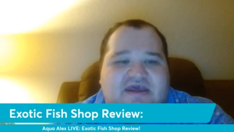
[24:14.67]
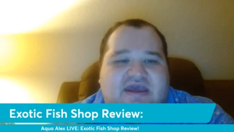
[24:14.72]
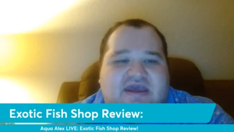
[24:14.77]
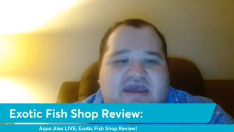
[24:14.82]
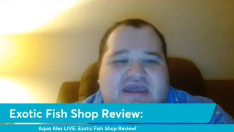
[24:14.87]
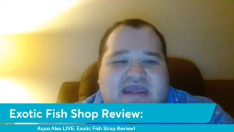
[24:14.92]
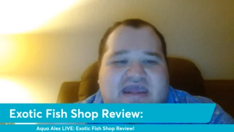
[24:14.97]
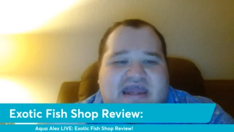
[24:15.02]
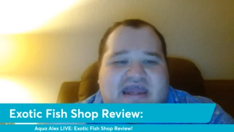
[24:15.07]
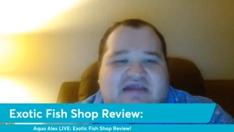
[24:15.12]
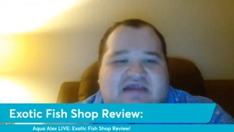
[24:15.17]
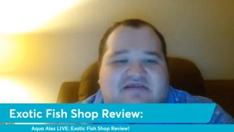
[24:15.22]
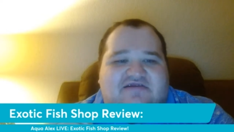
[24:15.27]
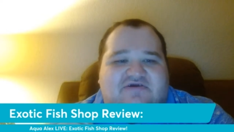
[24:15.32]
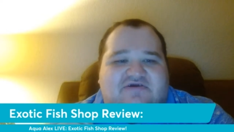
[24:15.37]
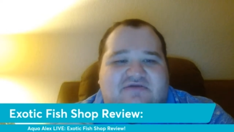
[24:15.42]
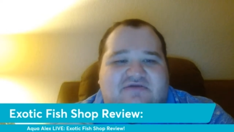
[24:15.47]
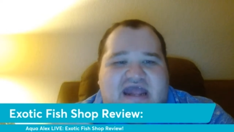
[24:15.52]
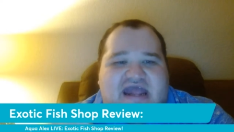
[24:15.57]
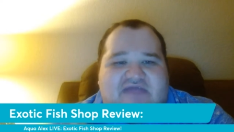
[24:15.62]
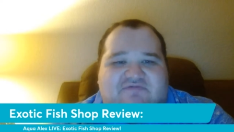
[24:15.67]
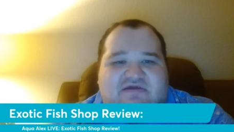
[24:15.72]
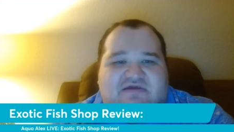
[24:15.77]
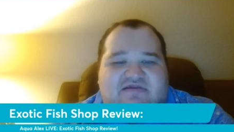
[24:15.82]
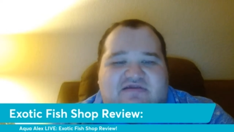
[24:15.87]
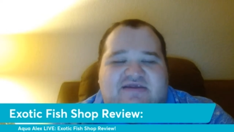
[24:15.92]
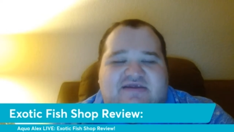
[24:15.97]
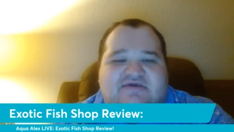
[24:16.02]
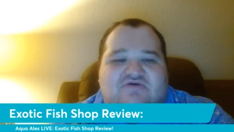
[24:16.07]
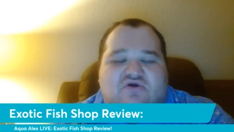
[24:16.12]
He answered every
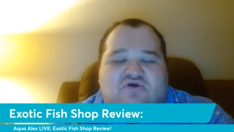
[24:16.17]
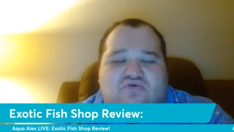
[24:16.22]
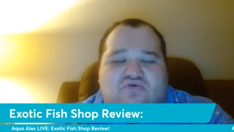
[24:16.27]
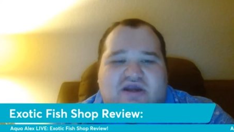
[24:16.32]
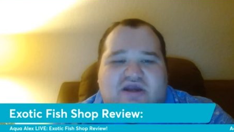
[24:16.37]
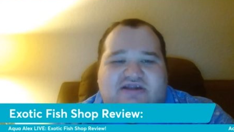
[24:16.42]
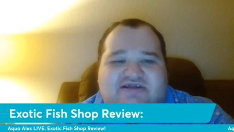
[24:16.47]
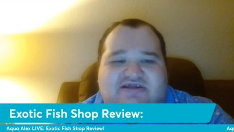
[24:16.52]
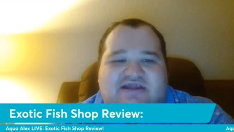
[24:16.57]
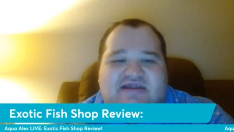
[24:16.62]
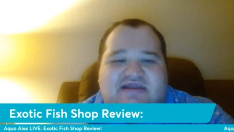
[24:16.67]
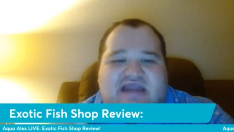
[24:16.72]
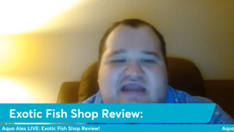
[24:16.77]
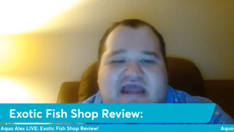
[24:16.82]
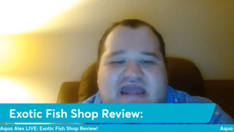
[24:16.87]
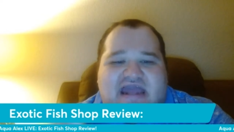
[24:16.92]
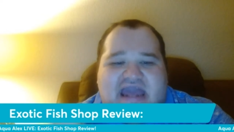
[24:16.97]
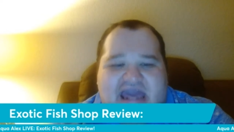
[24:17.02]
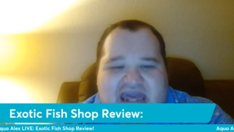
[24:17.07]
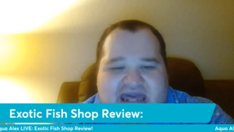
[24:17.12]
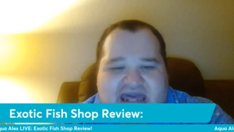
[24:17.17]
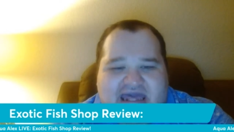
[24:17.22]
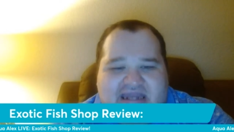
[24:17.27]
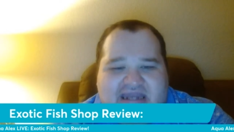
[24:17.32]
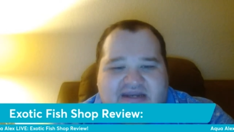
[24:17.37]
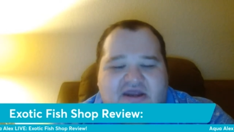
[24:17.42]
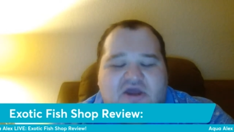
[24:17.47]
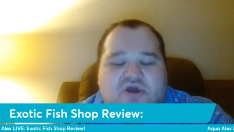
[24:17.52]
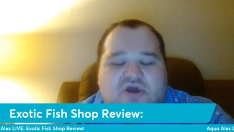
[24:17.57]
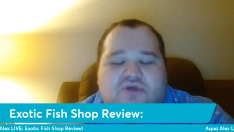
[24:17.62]
single question that I
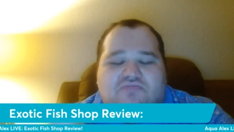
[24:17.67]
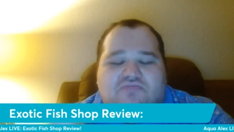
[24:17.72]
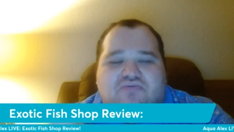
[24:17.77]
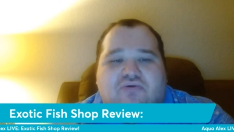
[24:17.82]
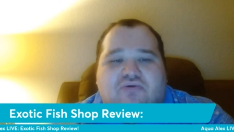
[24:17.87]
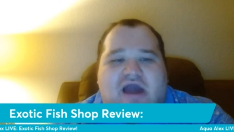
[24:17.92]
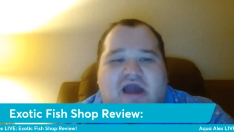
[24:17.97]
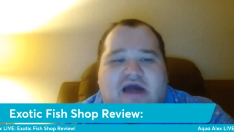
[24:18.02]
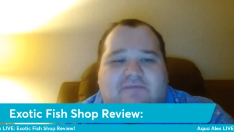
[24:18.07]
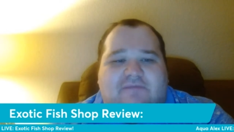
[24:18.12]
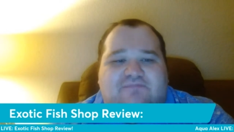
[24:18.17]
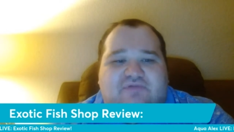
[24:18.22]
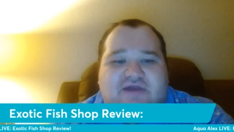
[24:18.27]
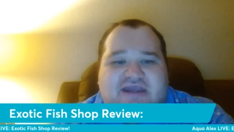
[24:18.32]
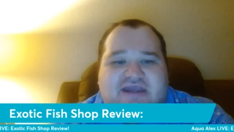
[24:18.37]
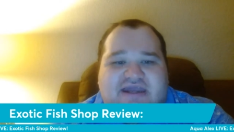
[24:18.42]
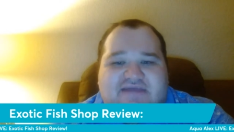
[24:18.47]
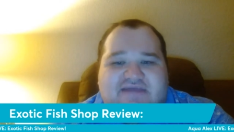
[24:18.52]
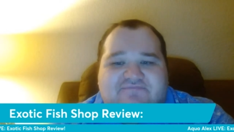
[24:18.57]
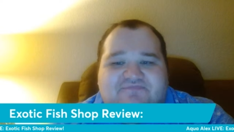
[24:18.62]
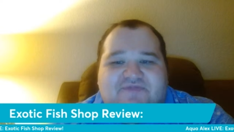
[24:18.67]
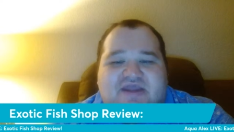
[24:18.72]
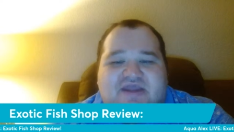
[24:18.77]
had promptly,